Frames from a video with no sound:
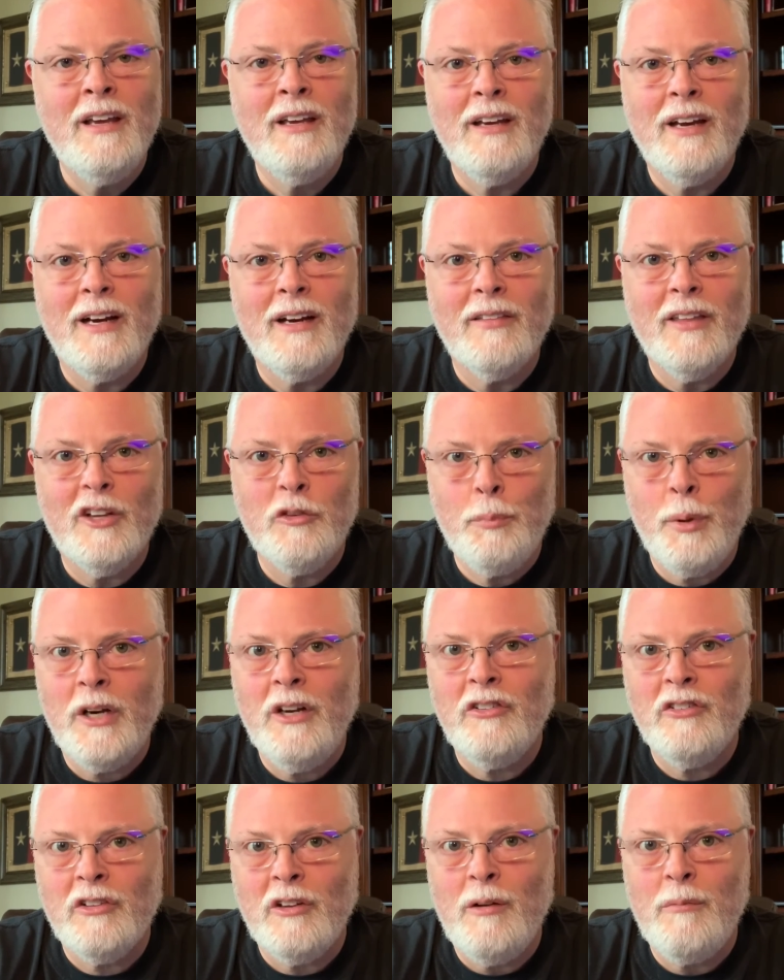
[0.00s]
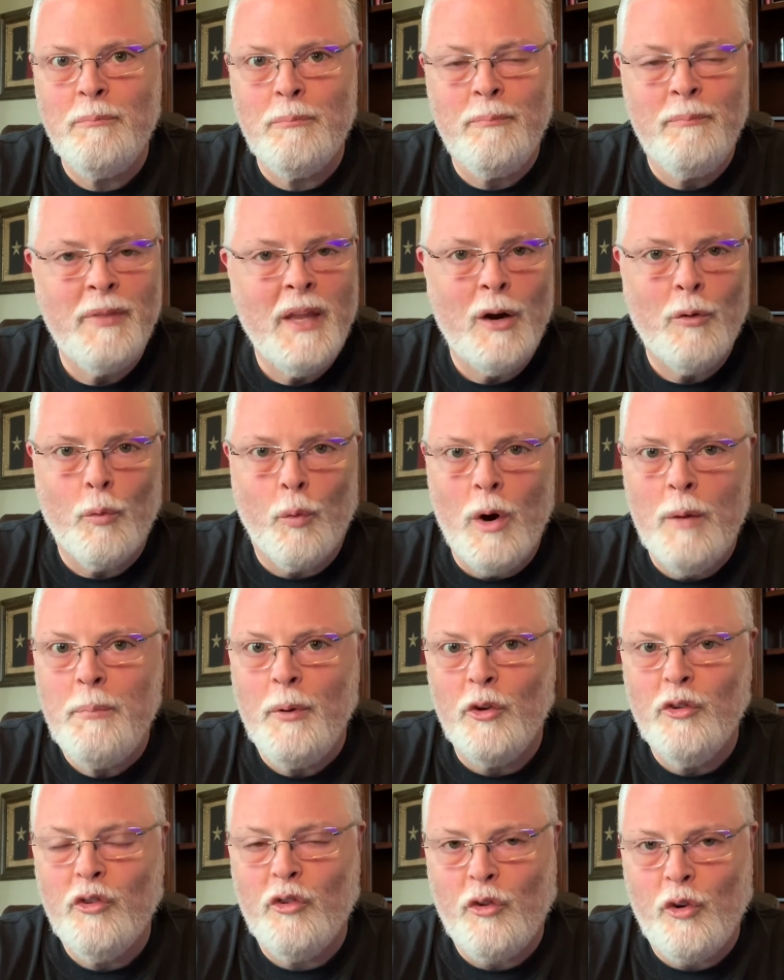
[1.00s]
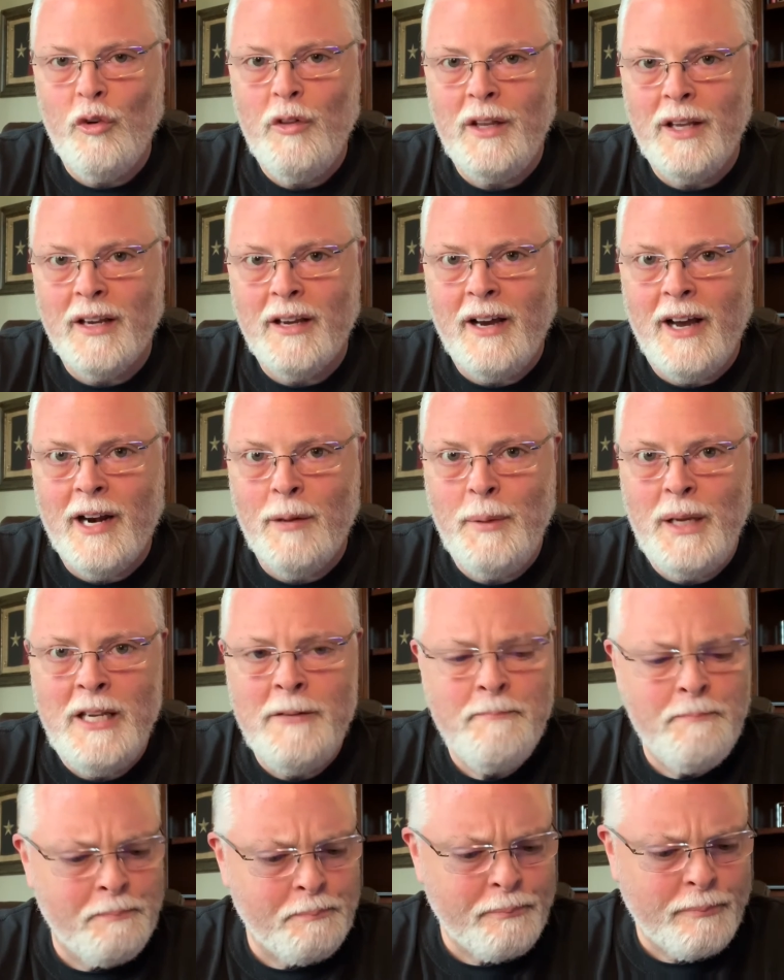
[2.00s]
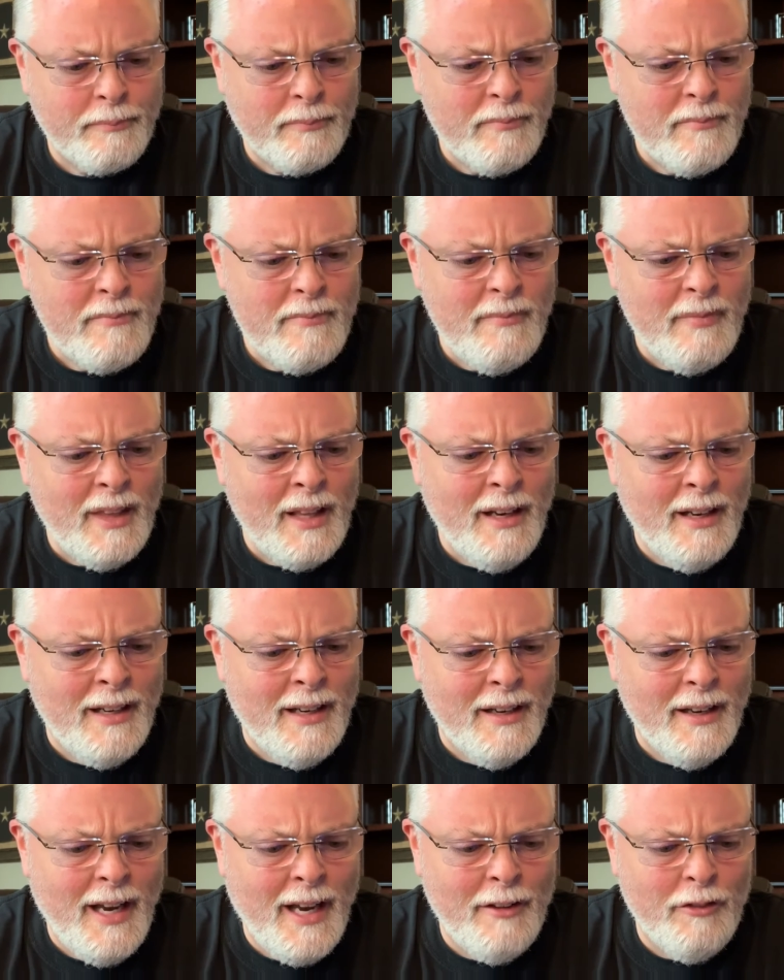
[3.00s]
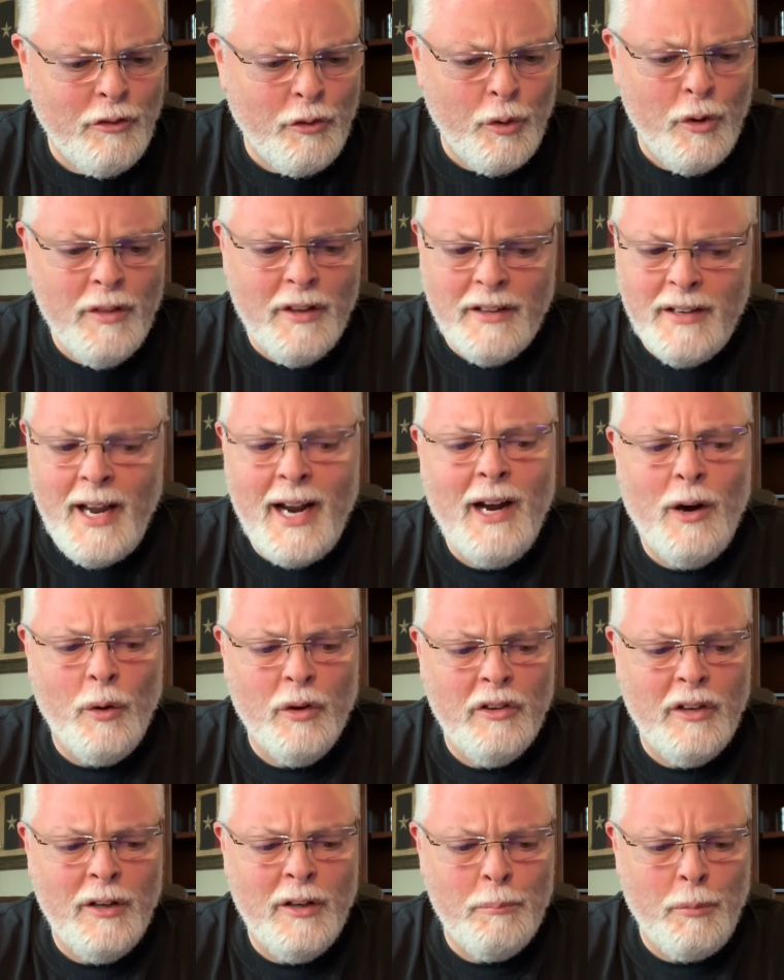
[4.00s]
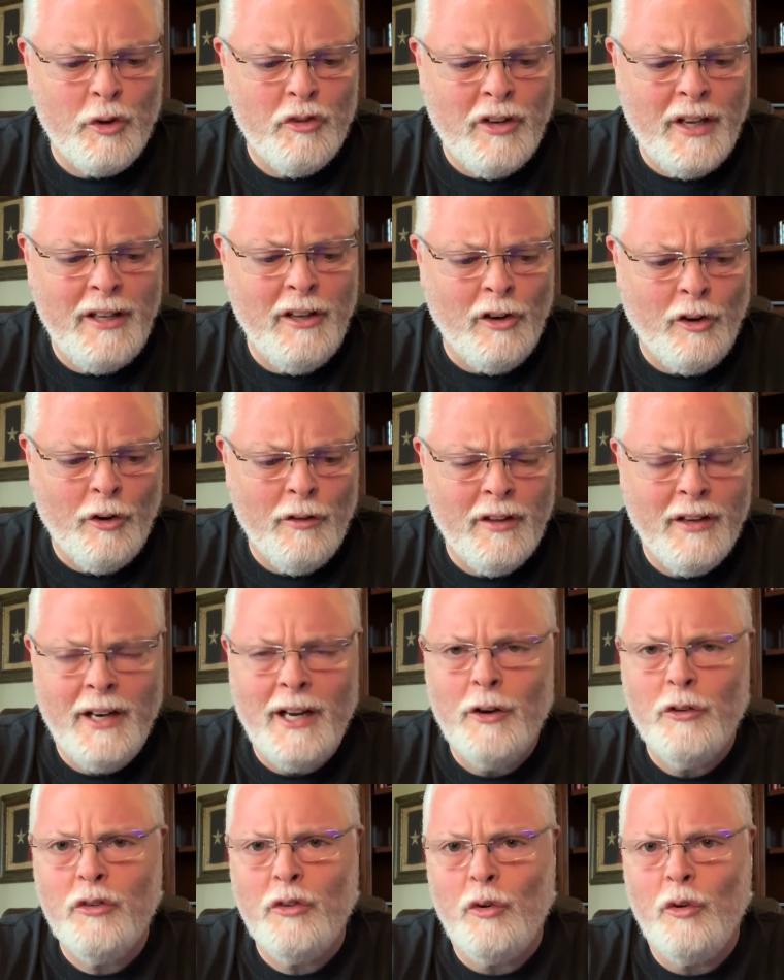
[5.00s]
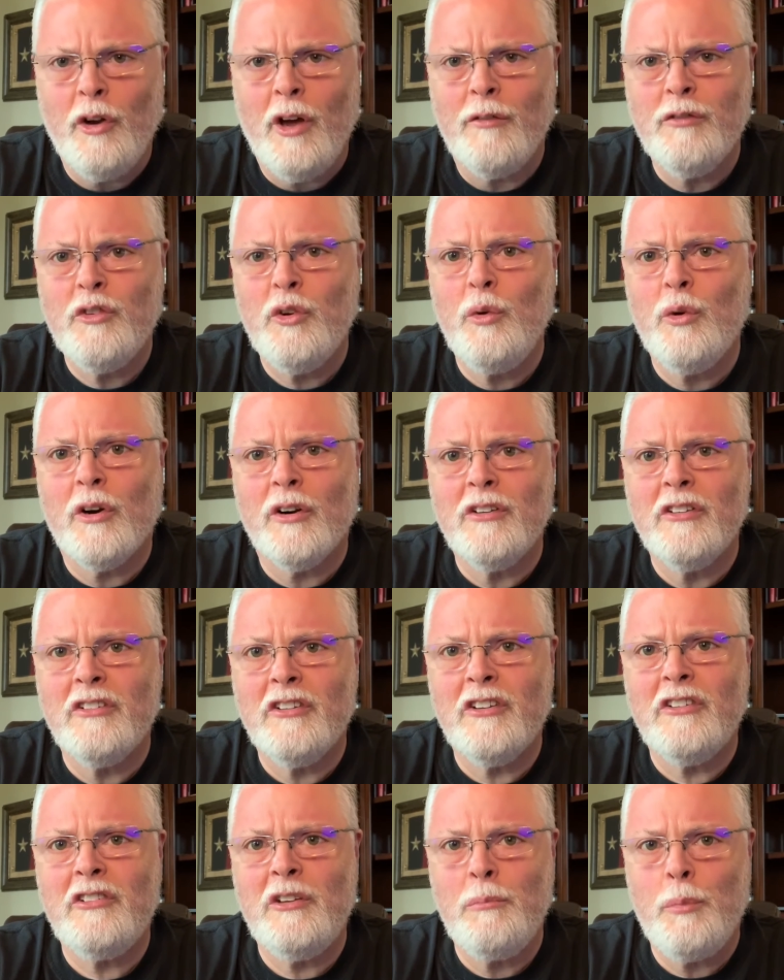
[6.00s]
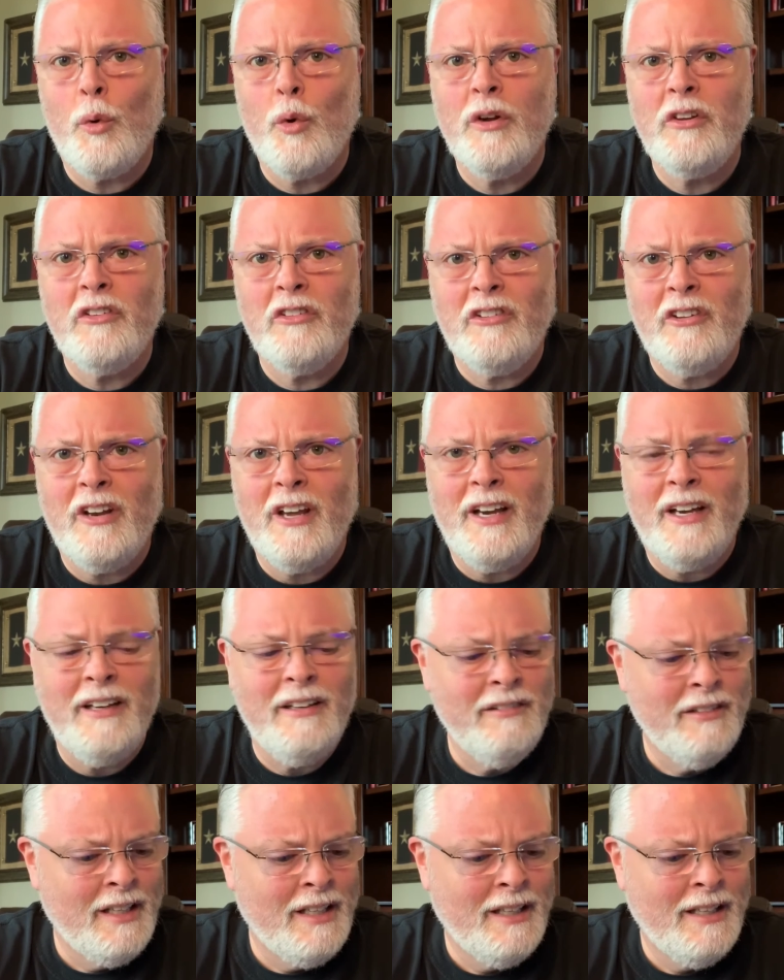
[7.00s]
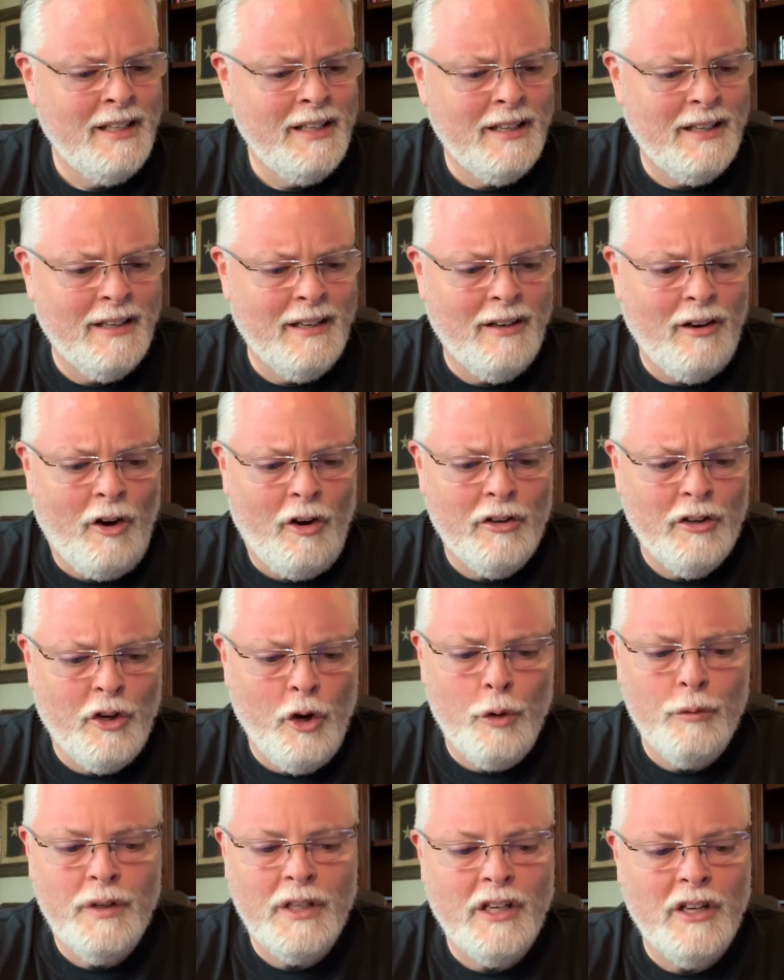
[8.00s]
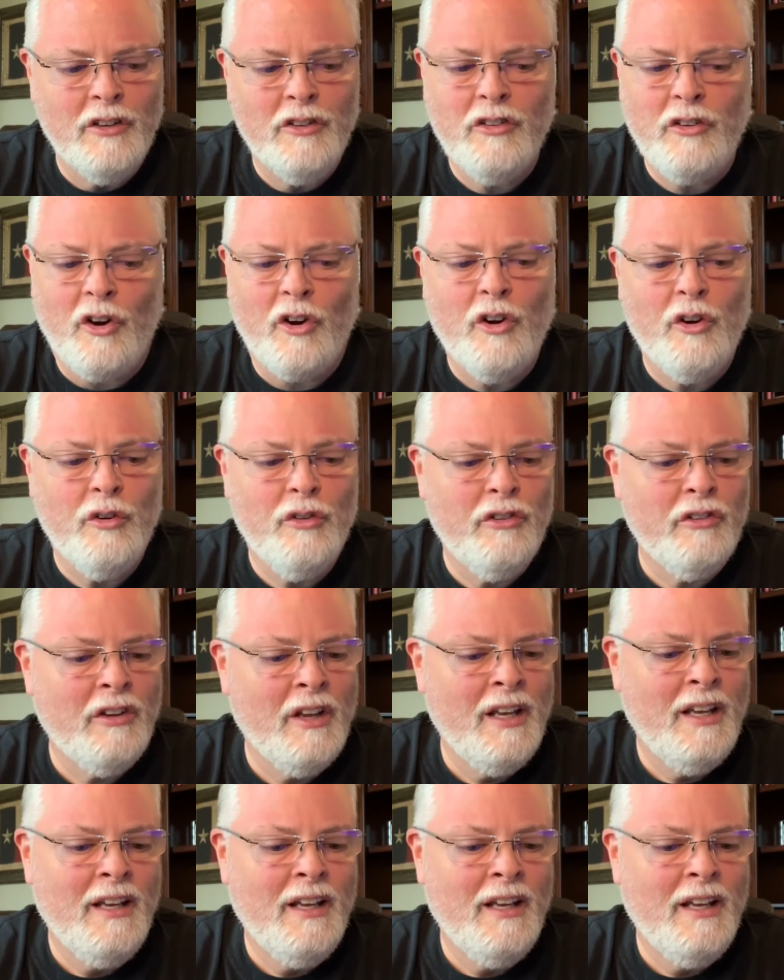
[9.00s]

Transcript: That's putting some ripples through the economy and through the Dow in particular. The Dow sold off 260 points today on COVID concerns.